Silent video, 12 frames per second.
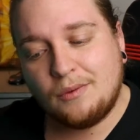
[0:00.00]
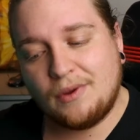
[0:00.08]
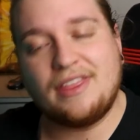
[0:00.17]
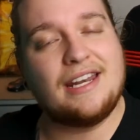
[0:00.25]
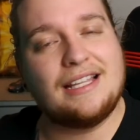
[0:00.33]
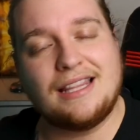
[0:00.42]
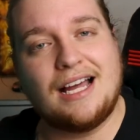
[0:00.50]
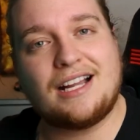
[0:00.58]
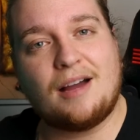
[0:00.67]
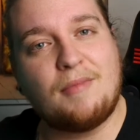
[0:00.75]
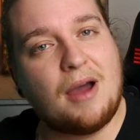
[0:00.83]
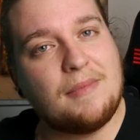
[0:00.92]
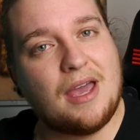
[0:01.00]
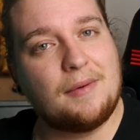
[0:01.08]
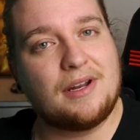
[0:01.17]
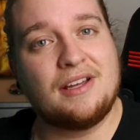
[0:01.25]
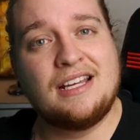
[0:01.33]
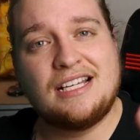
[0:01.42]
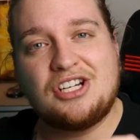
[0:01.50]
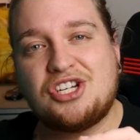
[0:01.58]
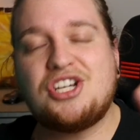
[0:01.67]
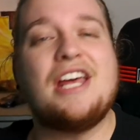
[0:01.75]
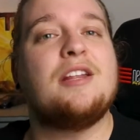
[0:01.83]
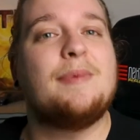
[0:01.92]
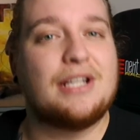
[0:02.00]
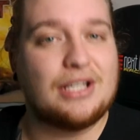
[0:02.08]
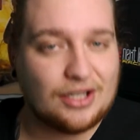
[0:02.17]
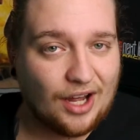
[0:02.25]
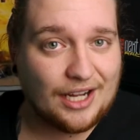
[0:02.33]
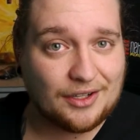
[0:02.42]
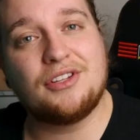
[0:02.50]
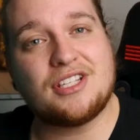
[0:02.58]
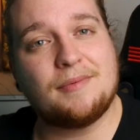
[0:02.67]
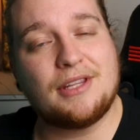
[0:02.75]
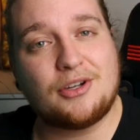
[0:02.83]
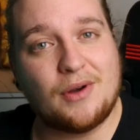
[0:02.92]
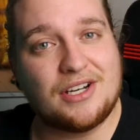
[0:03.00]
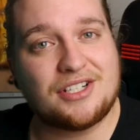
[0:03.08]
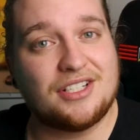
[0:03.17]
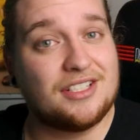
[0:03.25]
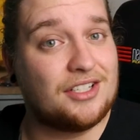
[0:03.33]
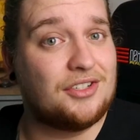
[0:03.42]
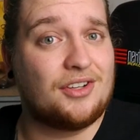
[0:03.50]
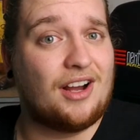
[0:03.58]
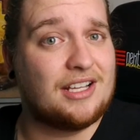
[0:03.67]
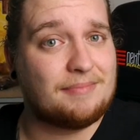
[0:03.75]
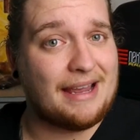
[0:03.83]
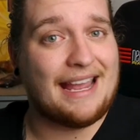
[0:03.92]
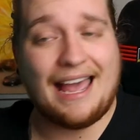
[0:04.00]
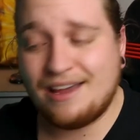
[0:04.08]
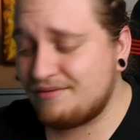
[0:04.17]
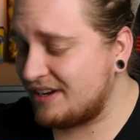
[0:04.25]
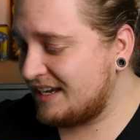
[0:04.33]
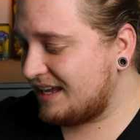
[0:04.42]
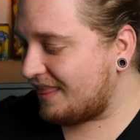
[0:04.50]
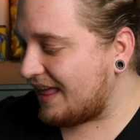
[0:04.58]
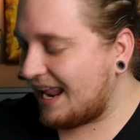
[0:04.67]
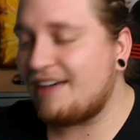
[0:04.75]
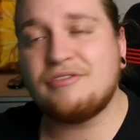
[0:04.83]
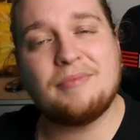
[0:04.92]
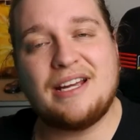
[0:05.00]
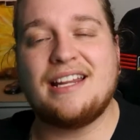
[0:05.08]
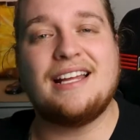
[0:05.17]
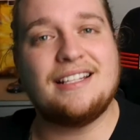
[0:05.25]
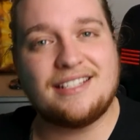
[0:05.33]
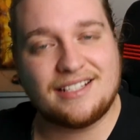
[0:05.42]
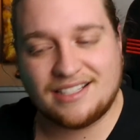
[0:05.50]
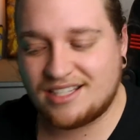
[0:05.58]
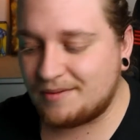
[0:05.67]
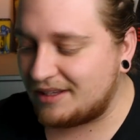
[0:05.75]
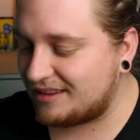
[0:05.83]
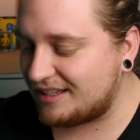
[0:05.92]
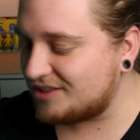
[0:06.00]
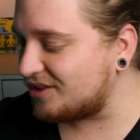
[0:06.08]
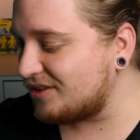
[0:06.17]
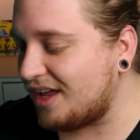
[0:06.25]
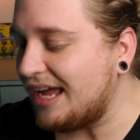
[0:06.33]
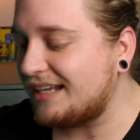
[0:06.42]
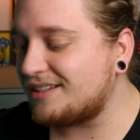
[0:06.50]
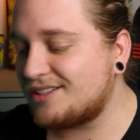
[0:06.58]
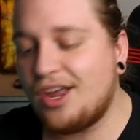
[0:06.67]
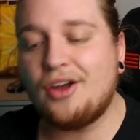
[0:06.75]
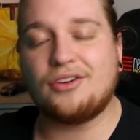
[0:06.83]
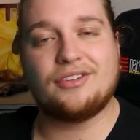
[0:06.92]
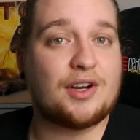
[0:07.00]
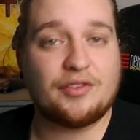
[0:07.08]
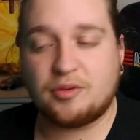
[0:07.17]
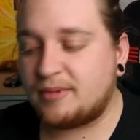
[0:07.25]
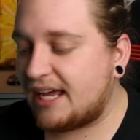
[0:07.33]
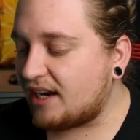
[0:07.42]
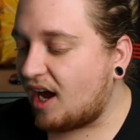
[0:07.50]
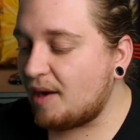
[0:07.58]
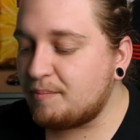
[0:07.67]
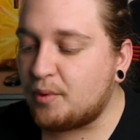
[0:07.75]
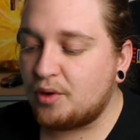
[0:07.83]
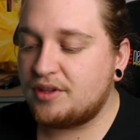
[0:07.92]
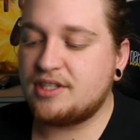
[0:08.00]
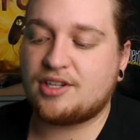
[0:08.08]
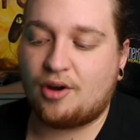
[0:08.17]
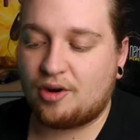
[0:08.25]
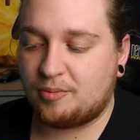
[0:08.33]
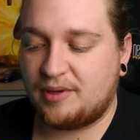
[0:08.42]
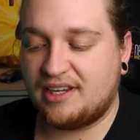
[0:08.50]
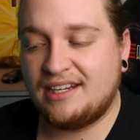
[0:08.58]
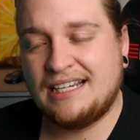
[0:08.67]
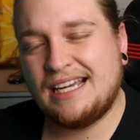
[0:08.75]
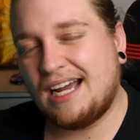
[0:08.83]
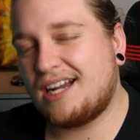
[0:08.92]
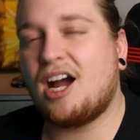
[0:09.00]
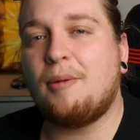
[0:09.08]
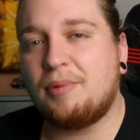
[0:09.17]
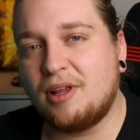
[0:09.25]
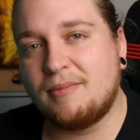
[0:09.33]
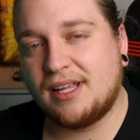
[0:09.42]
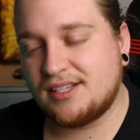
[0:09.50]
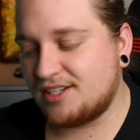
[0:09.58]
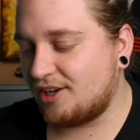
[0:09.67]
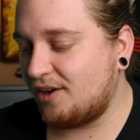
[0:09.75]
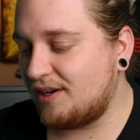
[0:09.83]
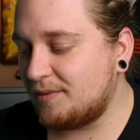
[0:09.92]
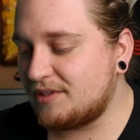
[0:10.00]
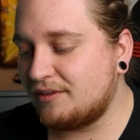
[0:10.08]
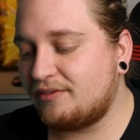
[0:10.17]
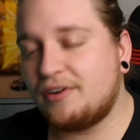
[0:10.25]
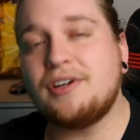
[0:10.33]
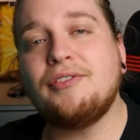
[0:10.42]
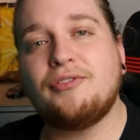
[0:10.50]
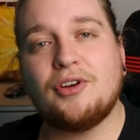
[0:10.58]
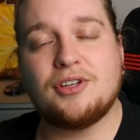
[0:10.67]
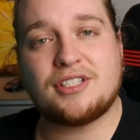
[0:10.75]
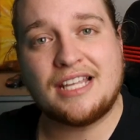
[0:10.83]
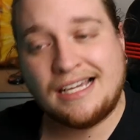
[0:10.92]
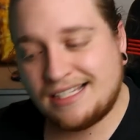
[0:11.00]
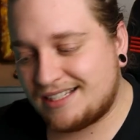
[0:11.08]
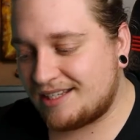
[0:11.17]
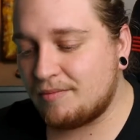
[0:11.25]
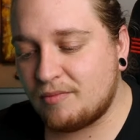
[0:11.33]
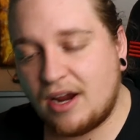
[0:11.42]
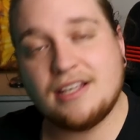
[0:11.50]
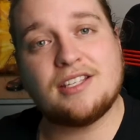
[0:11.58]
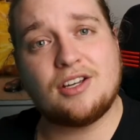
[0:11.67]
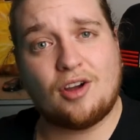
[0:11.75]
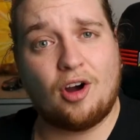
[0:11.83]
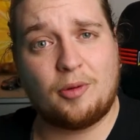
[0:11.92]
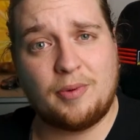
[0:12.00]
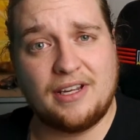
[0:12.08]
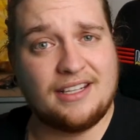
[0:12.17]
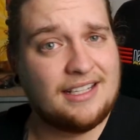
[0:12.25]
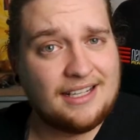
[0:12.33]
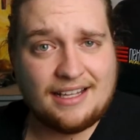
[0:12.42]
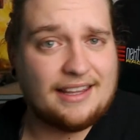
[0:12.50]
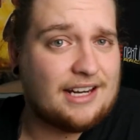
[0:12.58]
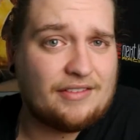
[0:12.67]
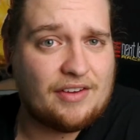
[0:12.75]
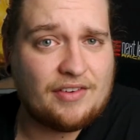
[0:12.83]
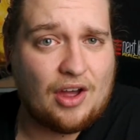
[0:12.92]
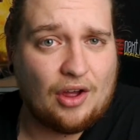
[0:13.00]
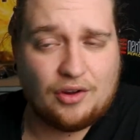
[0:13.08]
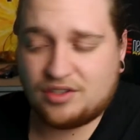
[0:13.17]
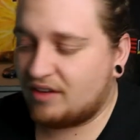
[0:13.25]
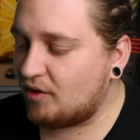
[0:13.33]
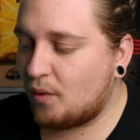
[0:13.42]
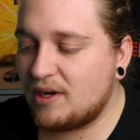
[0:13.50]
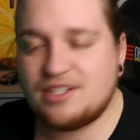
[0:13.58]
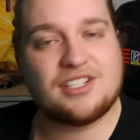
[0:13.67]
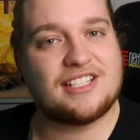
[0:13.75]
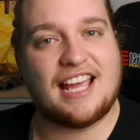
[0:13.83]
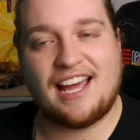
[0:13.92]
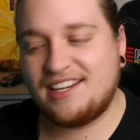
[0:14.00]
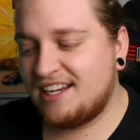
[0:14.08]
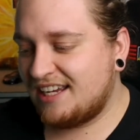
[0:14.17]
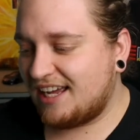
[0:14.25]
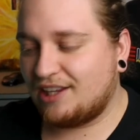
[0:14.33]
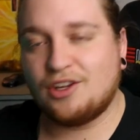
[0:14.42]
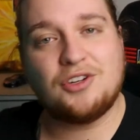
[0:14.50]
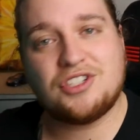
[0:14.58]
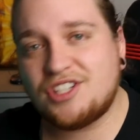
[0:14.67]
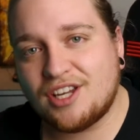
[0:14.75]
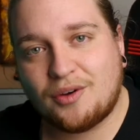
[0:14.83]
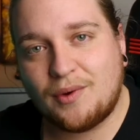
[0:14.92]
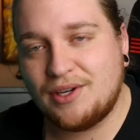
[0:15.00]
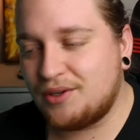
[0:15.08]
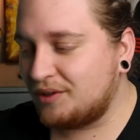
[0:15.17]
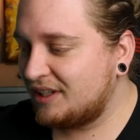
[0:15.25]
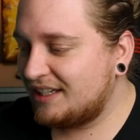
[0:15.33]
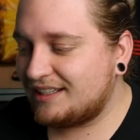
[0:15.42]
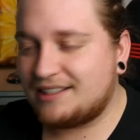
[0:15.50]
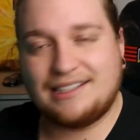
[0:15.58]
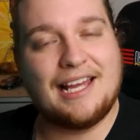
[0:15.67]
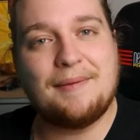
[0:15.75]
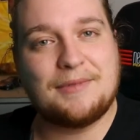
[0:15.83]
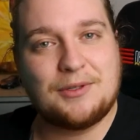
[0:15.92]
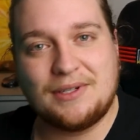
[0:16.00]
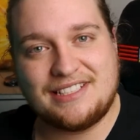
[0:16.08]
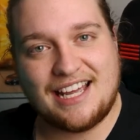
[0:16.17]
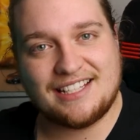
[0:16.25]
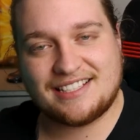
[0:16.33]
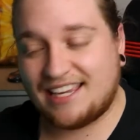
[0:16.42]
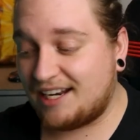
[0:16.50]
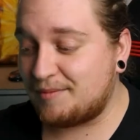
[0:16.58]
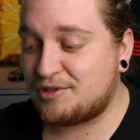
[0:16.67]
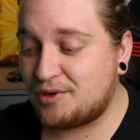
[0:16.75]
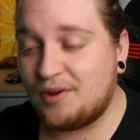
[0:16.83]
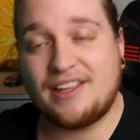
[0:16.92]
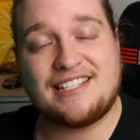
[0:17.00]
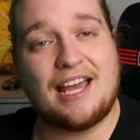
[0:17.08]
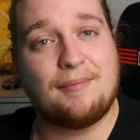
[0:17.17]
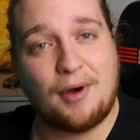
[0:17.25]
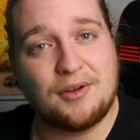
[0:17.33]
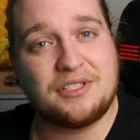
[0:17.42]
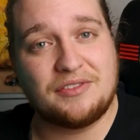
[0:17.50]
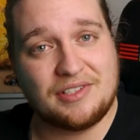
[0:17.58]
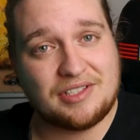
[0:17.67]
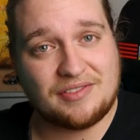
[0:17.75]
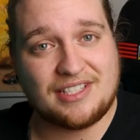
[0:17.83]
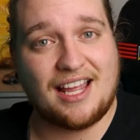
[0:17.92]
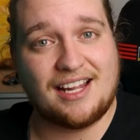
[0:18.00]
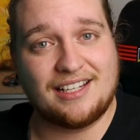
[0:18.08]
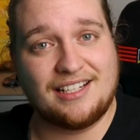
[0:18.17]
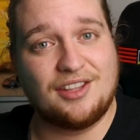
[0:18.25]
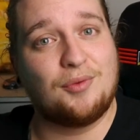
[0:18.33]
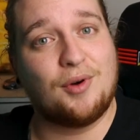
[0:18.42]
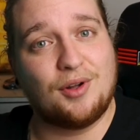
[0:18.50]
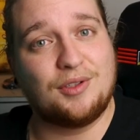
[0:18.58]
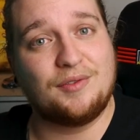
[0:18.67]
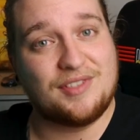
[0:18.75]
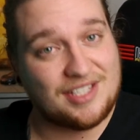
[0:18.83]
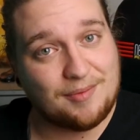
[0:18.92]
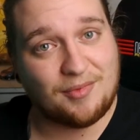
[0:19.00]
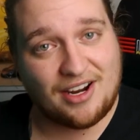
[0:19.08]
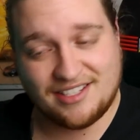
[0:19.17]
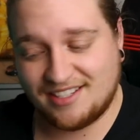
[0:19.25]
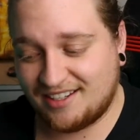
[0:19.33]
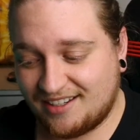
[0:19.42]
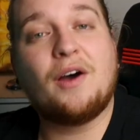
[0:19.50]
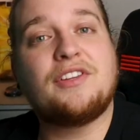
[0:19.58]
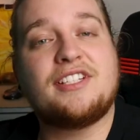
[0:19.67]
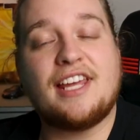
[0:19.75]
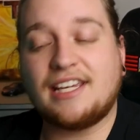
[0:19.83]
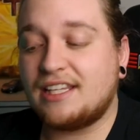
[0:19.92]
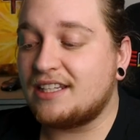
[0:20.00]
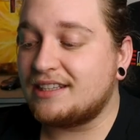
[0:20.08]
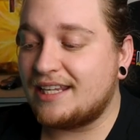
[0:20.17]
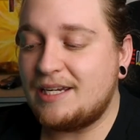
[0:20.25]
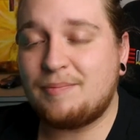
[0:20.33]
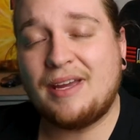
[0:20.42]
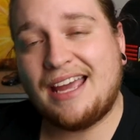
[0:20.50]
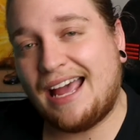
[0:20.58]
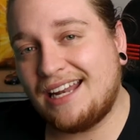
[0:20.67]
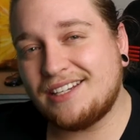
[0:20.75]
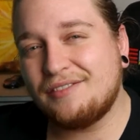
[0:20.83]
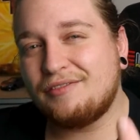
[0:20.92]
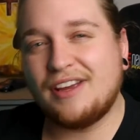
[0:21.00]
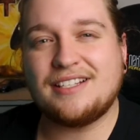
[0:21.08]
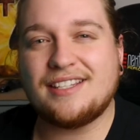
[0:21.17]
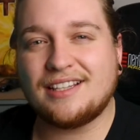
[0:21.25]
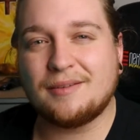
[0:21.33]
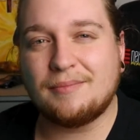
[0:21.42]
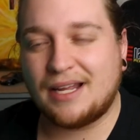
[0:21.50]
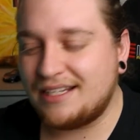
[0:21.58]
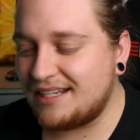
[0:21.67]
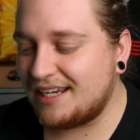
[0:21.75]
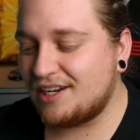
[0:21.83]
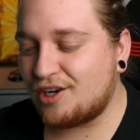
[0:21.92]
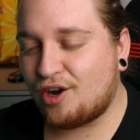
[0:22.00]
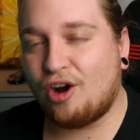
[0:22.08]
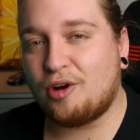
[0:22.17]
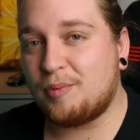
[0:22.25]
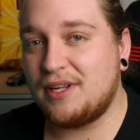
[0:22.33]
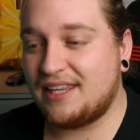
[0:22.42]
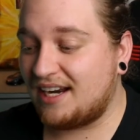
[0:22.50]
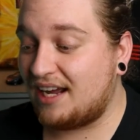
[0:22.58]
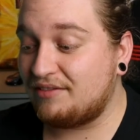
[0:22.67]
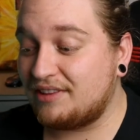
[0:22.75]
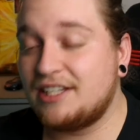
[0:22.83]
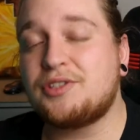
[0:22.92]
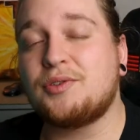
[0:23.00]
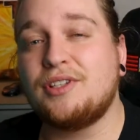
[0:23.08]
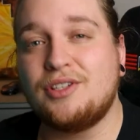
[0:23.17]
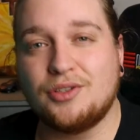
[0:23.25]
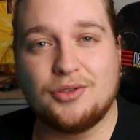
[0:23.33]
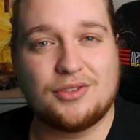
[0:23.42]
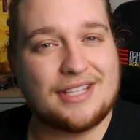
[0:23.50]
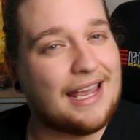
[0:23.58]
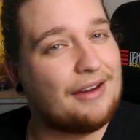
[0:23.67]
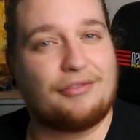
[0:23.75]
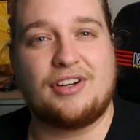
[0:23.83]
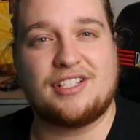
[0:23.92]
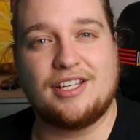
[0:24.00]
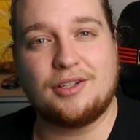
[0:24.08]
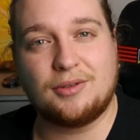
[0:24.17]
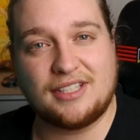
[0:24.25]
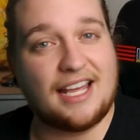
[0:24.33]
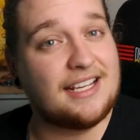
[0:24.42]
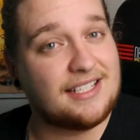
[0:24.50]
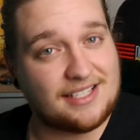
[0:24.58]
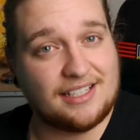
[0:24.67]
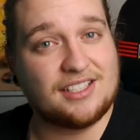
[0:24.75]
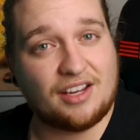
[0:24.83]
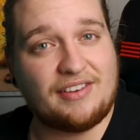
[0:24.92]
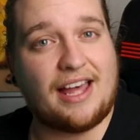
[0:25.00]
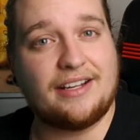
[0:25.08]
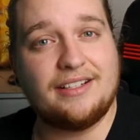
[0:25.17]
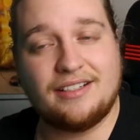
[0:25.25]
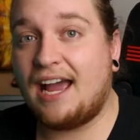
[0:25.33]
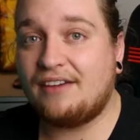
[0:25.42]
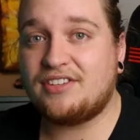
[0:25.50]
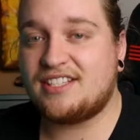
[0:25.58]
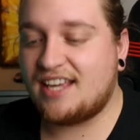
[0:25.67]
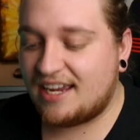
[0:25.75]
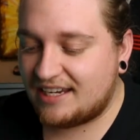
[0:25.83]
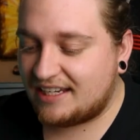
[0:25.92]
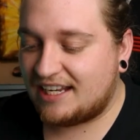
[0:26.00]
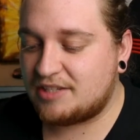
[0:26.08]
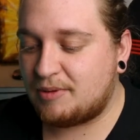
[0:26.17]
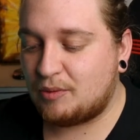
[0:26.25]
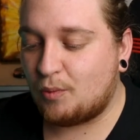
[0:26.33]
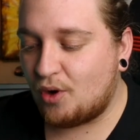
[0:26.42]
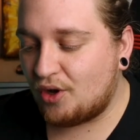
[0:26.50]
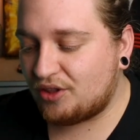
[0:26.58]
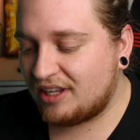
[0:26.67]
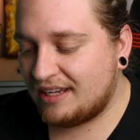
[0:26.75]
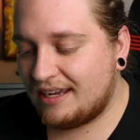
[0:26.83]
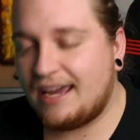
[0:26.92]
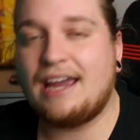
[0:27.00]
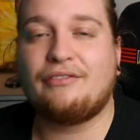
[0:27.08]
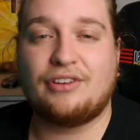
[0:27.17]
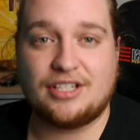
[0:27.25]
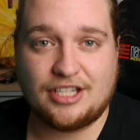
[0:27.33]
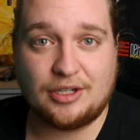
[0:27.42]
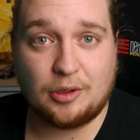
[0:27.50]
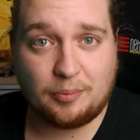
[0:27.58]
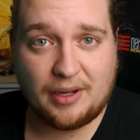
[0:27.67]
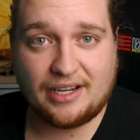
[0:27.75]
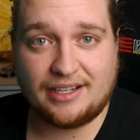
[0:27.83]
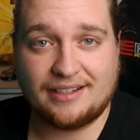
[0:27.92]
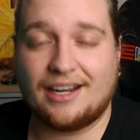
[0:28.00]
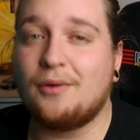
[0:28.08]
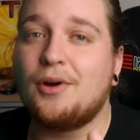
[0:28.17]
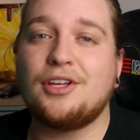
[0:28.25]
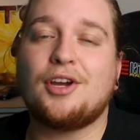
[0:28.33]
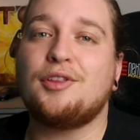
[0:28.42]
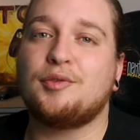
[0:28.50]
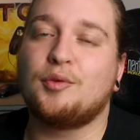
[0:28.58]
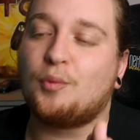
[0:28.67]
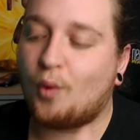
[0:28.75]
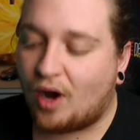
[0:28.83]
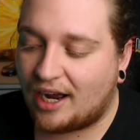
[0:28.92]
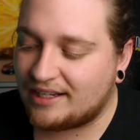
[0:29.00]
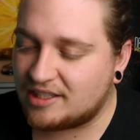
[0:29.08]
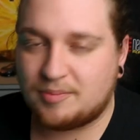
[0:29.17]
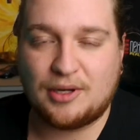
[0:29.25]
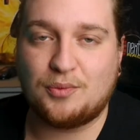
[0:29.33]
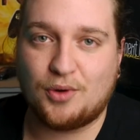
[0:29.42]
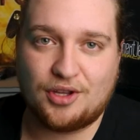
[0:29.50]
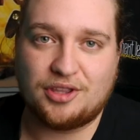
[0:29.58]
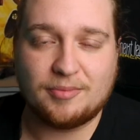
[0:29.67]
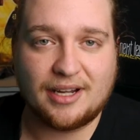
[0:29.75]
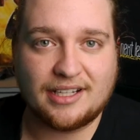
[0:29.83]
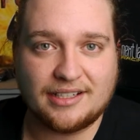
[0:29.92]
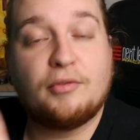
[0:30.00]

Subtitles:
with any luck I might be able to shed a bit of light on some of the questions that you guys may have that haven't been answered in some of the things online. So straight off the bat, I bought this cockpit a couple of months ago and it was the very first sim racing cockpit that I've ever owned. I've always just had a Logitech wheel clamped to a desk, and I'm sure that's how most of us have started in the world of sim racing. Now, after taking the leap and investing the money in a cockpit that I've literally used every single day since I've had it, I have to say it has been worth every single penny. And I want to go through why it's been worth the money.